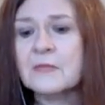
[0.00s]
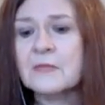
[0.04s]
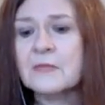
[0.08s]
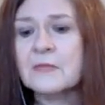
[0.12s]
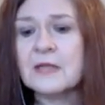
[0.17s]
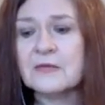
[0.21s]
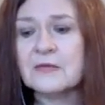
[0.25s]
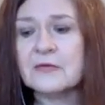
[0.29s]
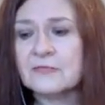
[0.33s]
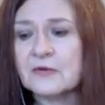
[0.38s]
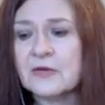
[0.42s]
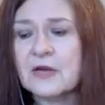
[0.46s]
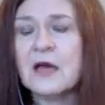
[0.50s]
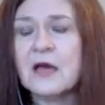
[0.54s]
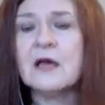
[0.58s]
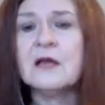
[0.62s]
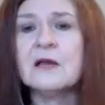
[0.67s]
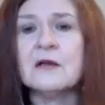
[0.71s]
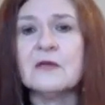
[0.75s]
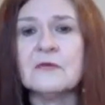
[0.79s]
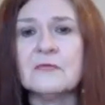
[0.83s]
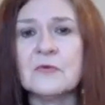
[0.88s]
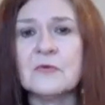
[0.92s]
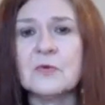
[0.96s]
If not,
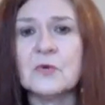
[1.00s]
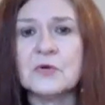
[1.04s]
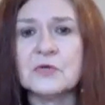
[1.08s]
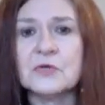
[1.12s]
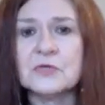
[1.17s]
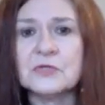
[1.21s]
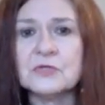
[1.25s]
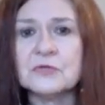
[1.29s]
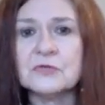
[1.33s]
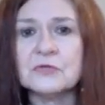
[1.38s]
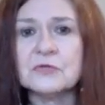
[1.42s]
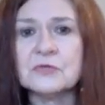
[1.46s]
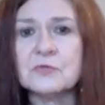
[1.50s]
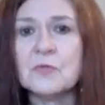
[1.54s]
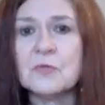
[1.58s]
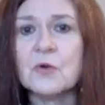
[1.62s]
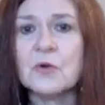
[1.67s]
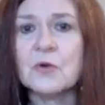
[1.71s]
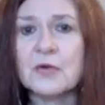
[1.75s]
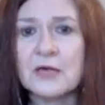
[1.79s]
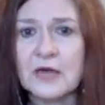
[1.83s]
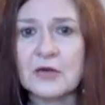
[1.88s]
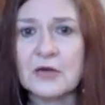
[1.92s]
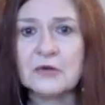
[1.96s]
of course, there's
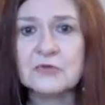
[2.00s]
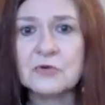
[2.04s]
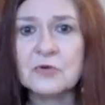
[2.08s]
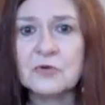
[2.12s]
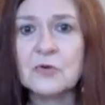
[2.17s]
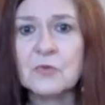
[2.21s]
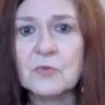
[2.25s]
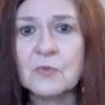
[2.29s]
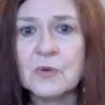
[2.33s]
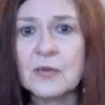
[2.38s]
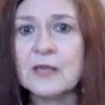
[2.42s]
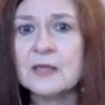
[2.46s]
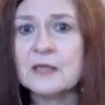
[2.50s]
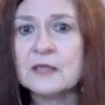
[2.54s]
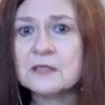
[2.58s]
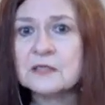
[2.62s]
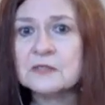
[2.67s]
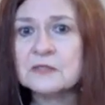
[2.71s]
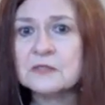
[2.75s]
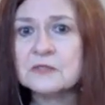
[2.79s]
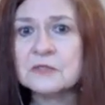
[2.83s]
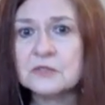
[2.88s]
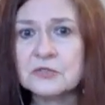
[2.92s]
more natural ways